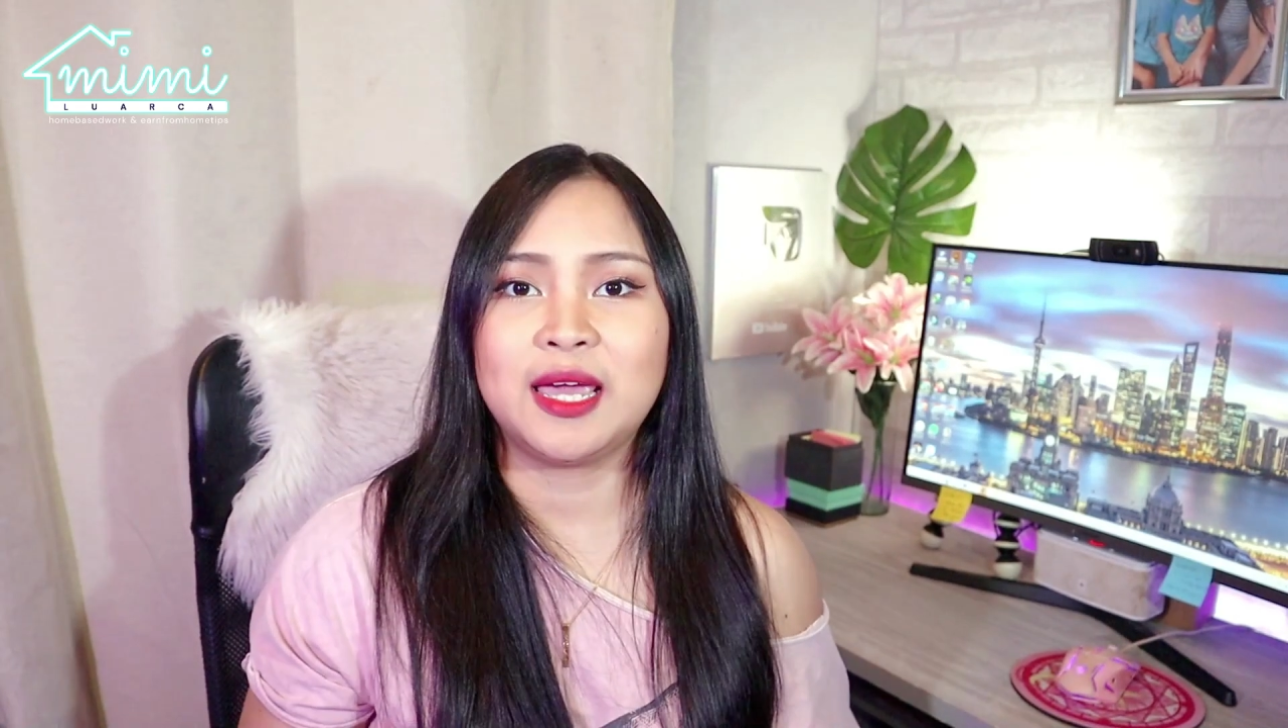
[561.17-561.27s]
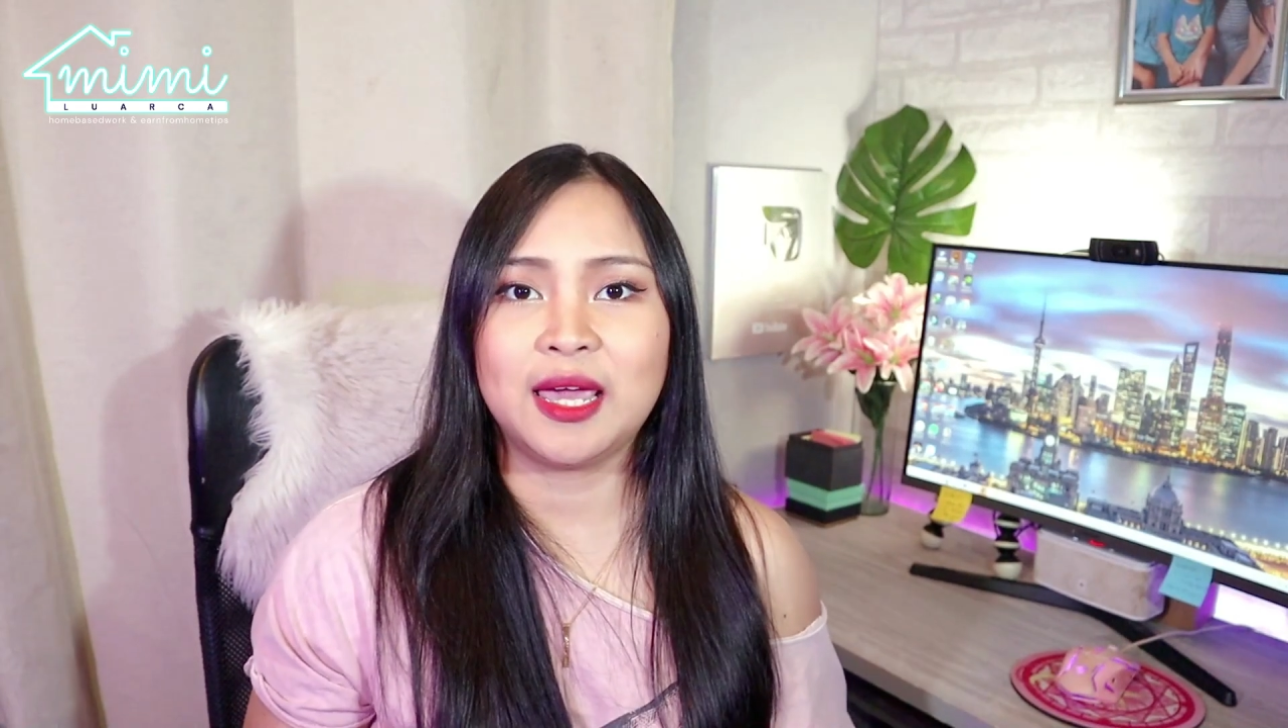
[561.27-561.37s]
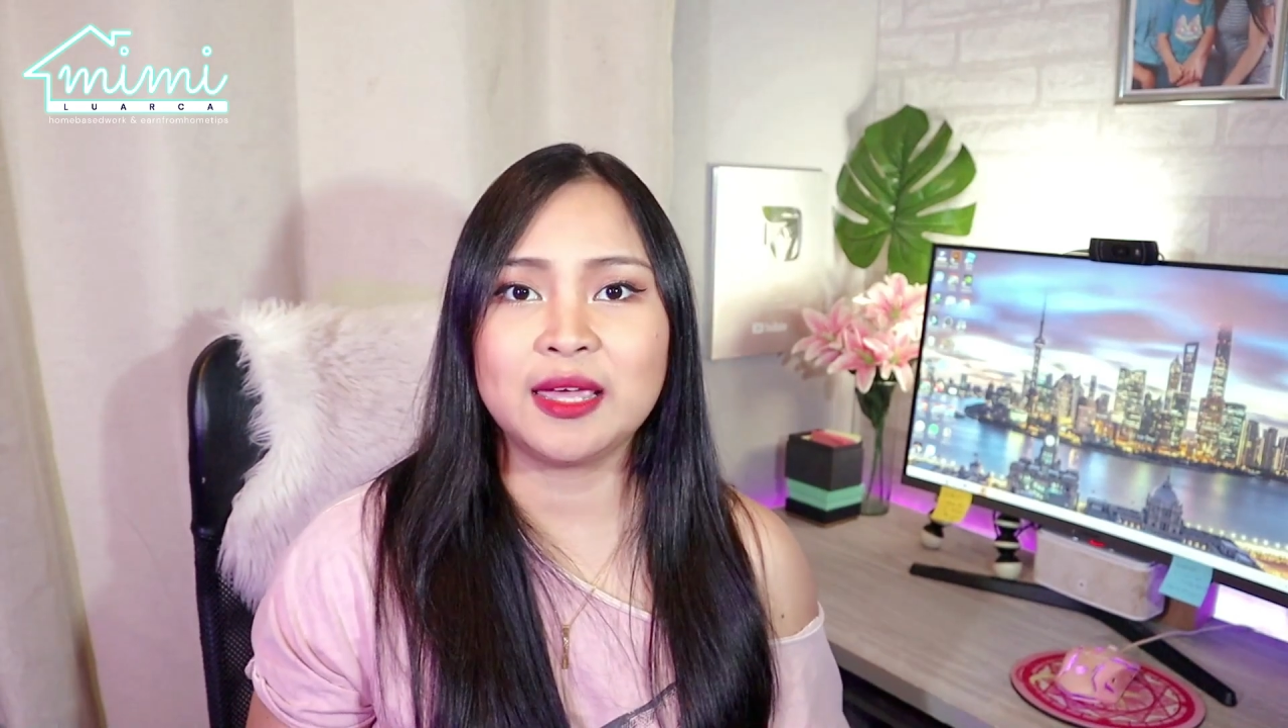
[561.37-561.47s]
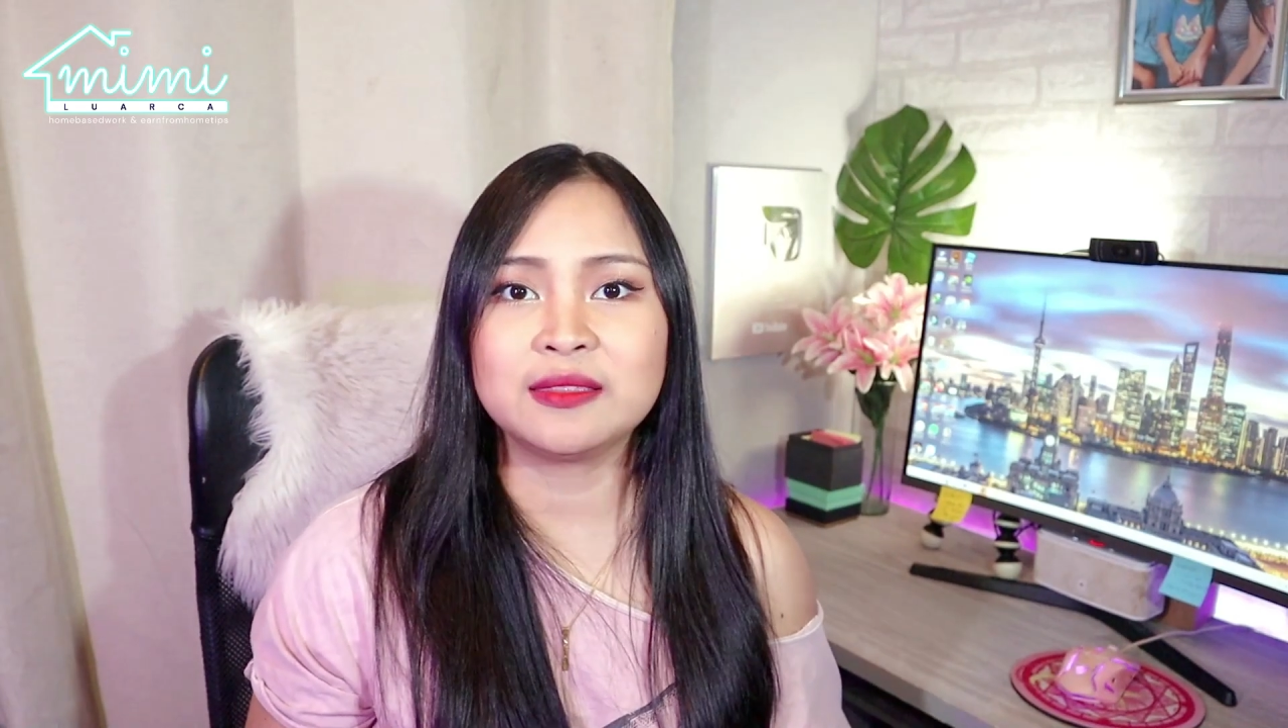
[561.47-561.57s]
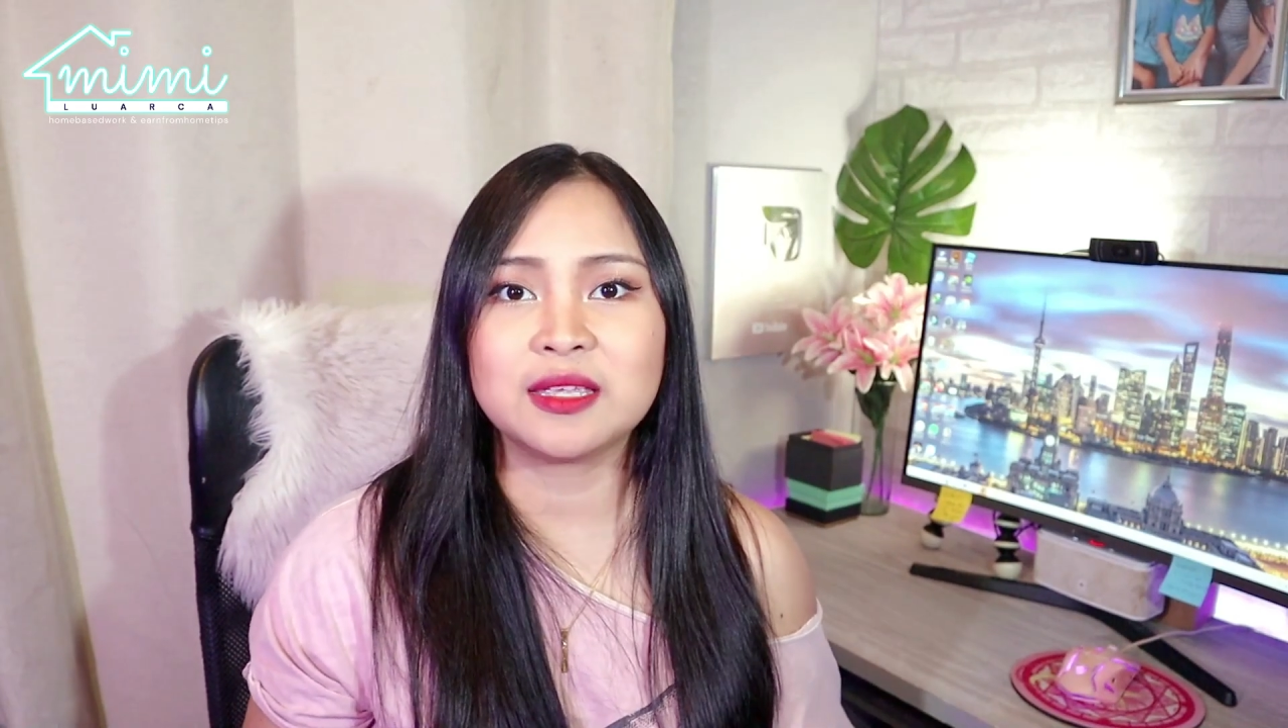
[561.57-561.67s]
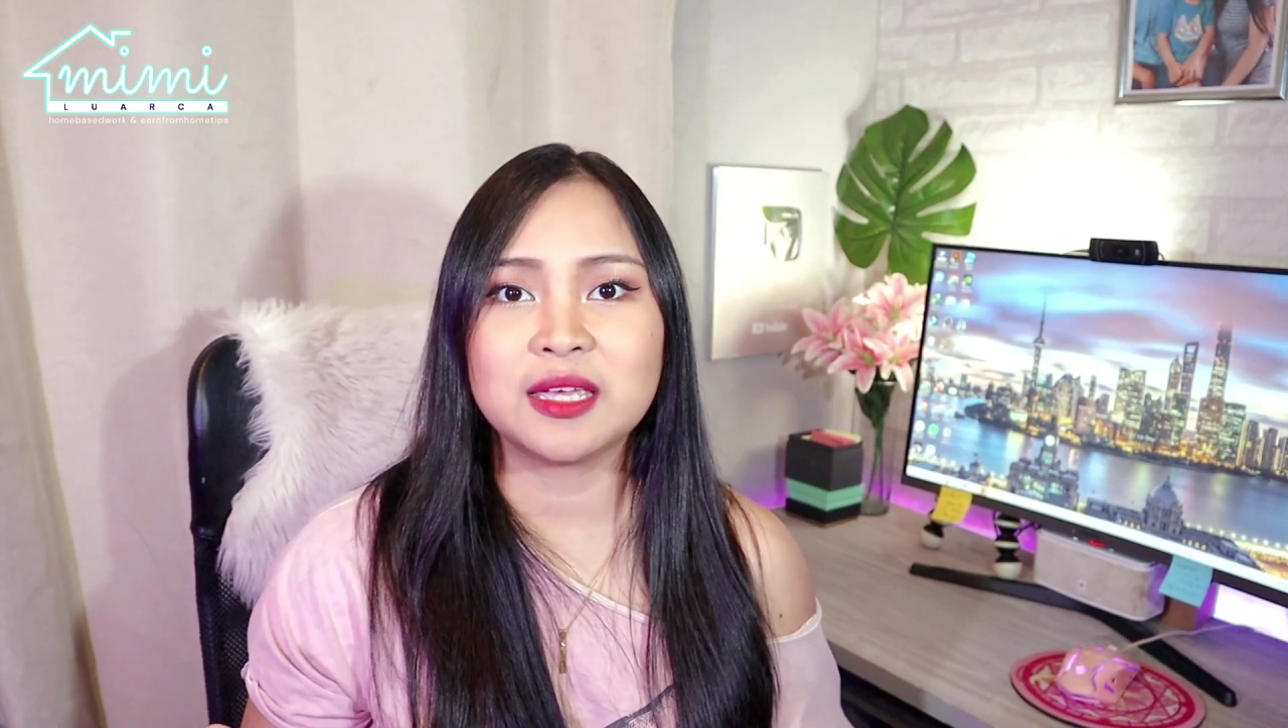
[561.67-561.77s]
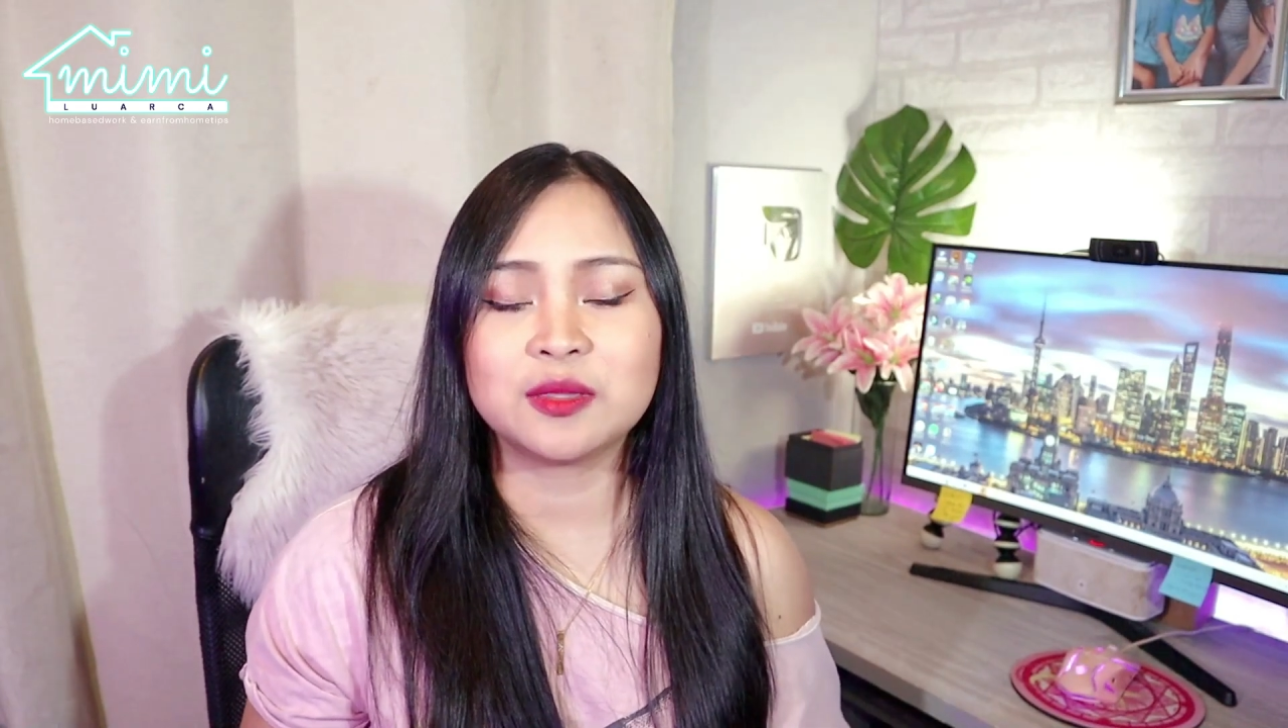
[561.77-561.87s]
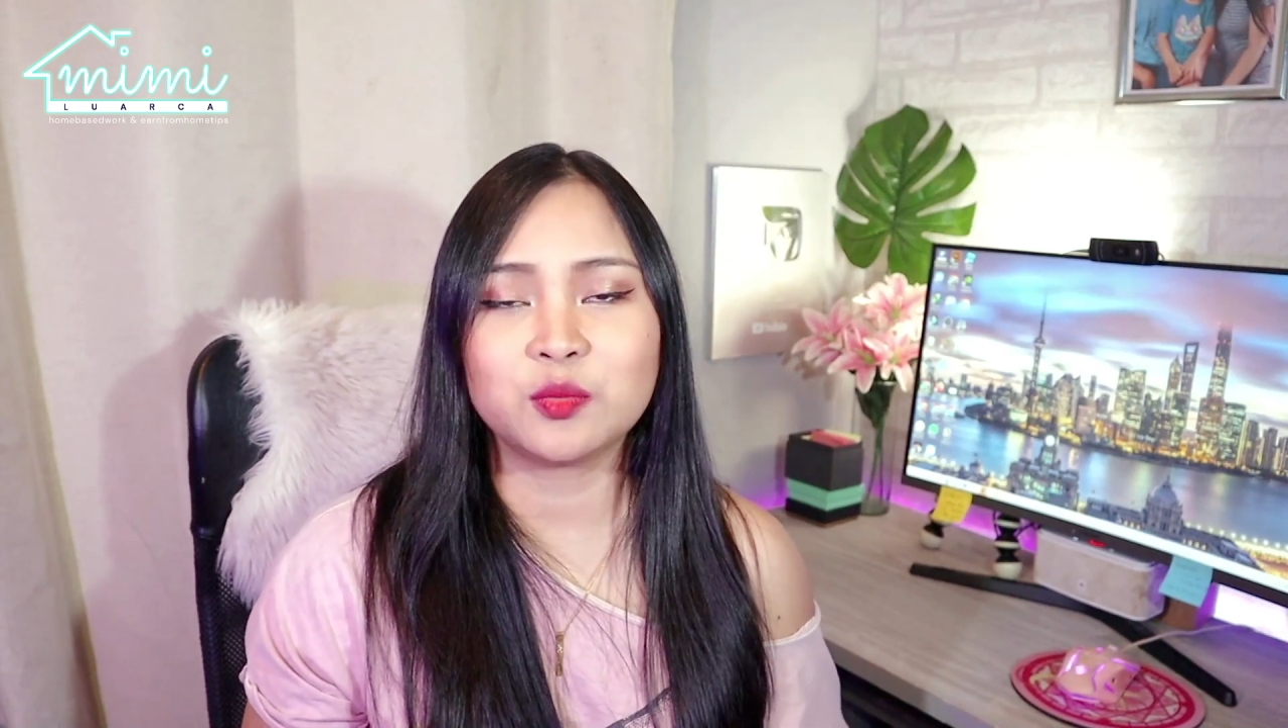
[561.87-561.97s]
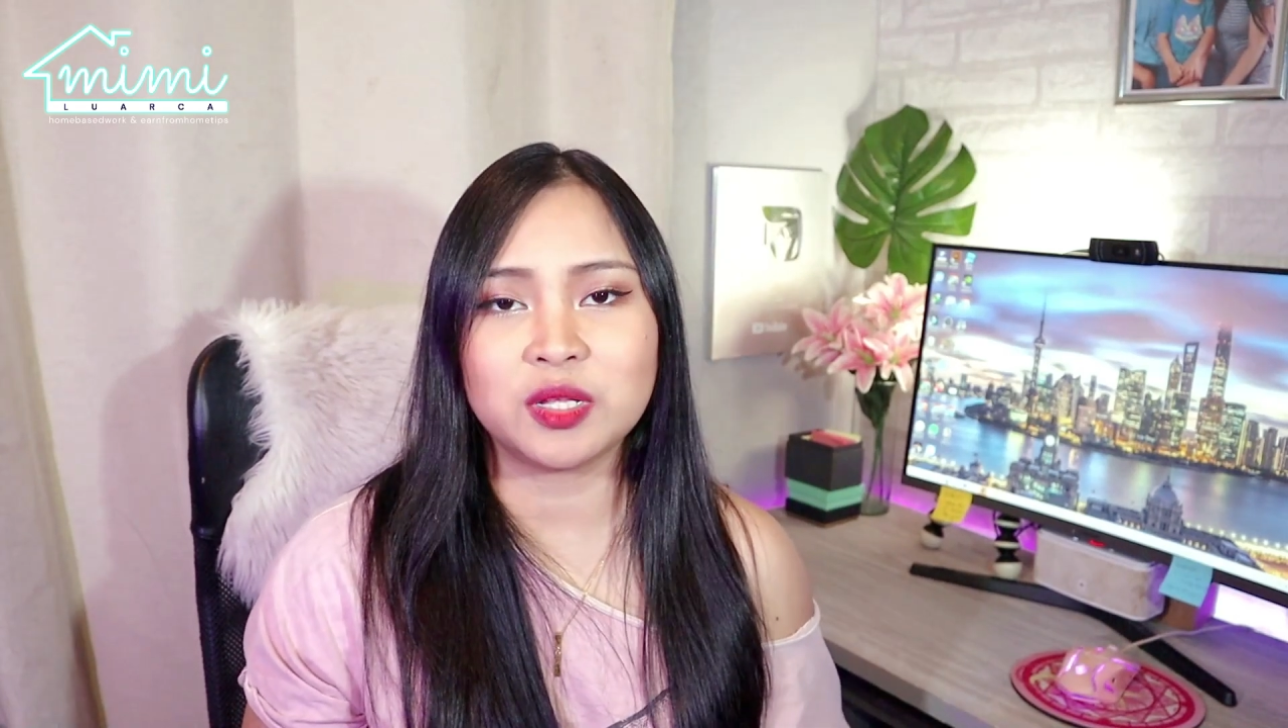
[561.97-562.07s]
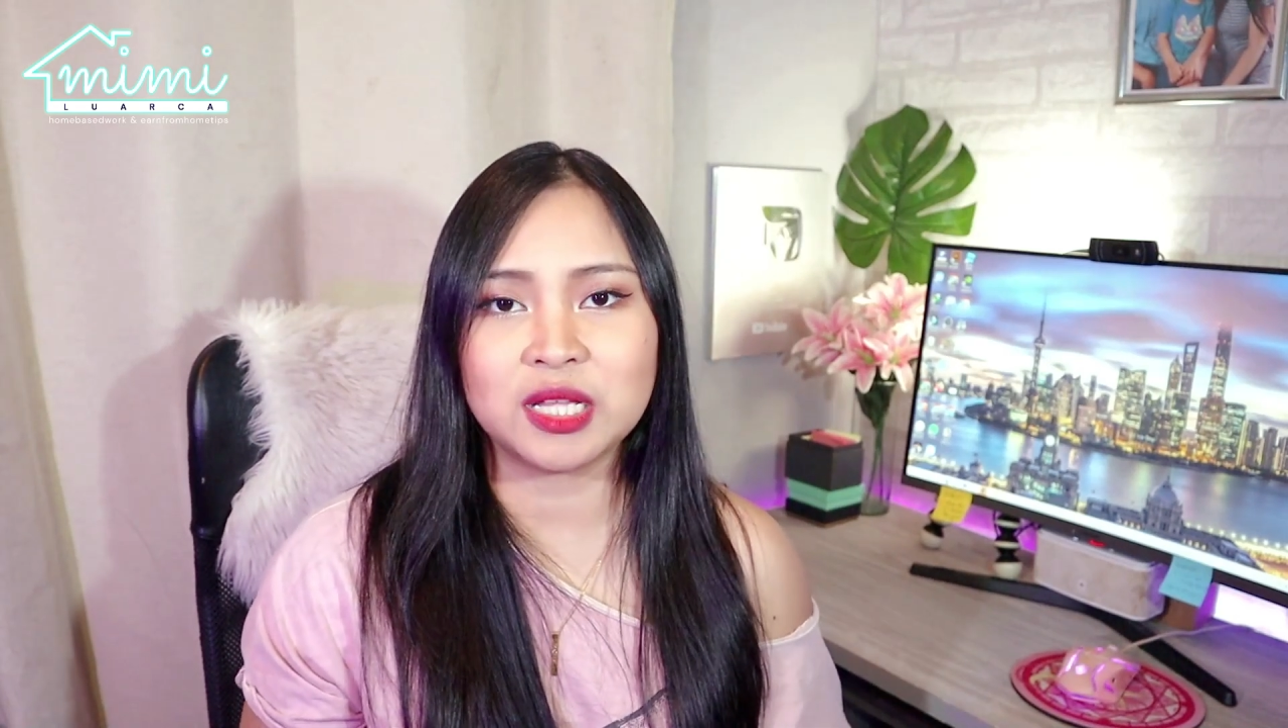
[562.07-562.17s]
and
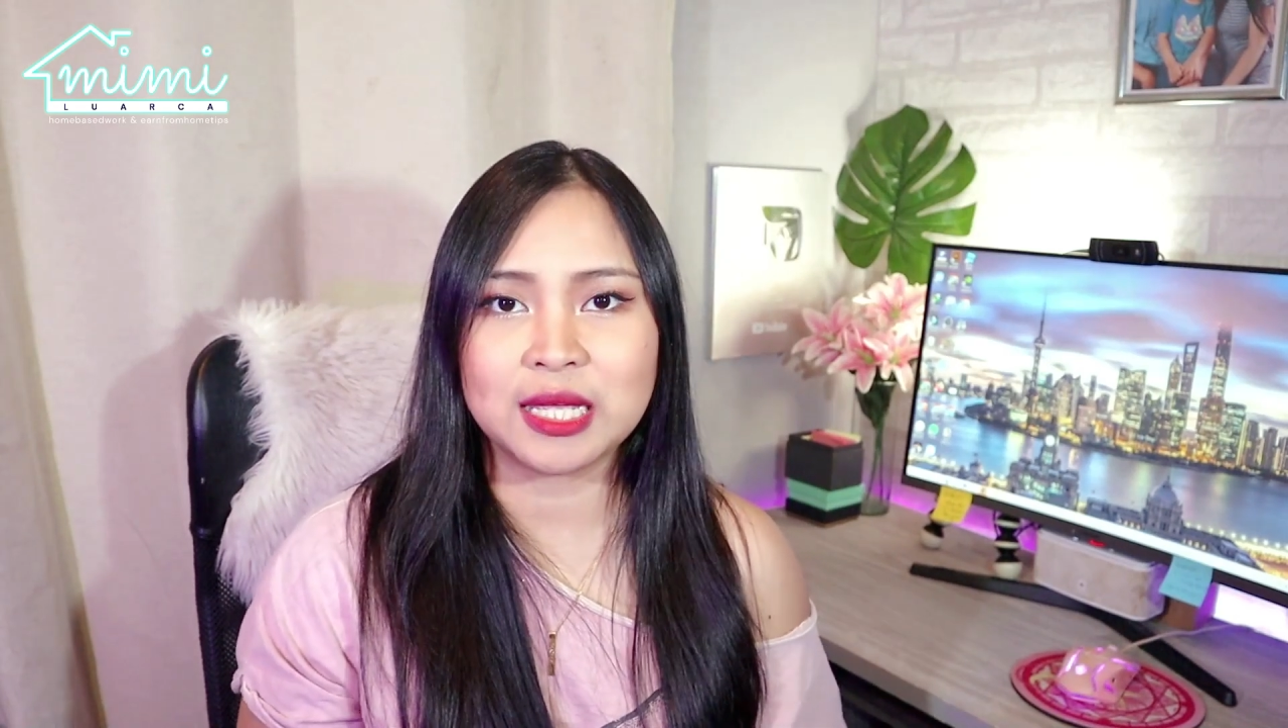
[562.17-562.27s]
it will